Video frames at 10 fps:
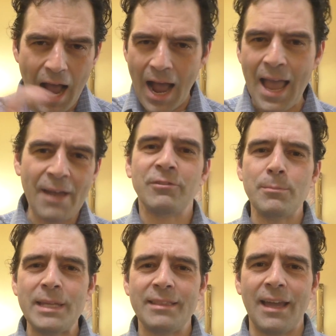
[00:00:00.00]
I have to
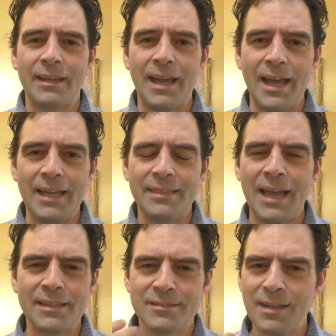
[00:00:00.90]
meet that guy,
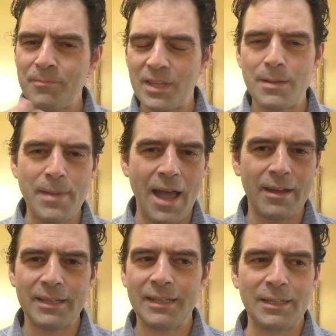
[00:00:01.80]
that something
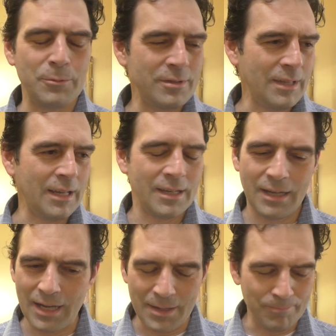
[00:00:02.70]
about it, it was like,
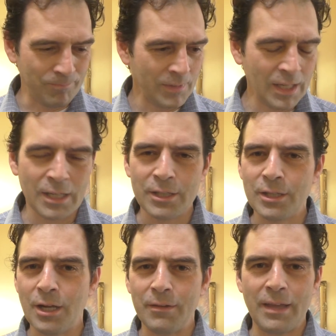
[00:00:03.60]

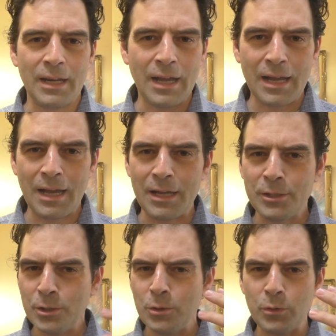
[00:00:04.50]
you know, that I
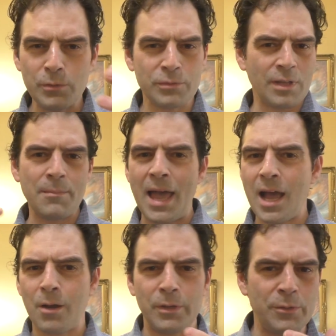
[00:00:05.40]
knew
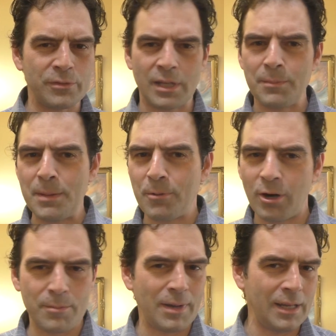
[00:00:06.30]
somehow he was going to be
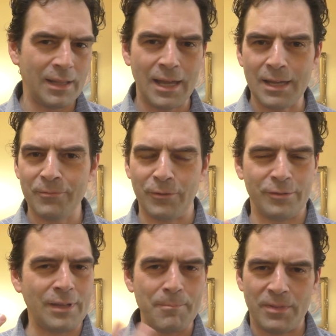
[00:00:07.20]
part of my life or
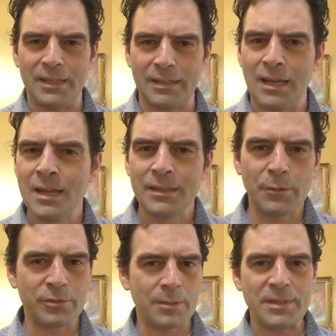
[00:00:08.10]
something, that
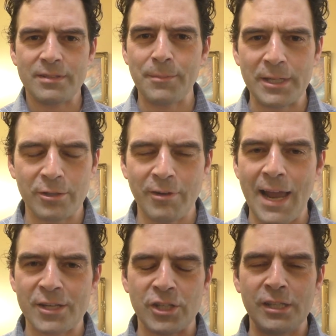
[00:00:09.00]
there was going to be some
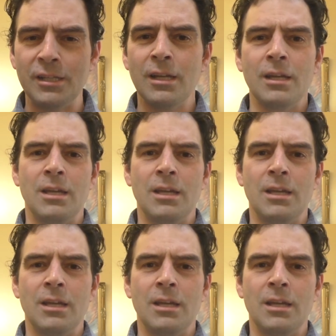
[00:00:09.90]
interaction.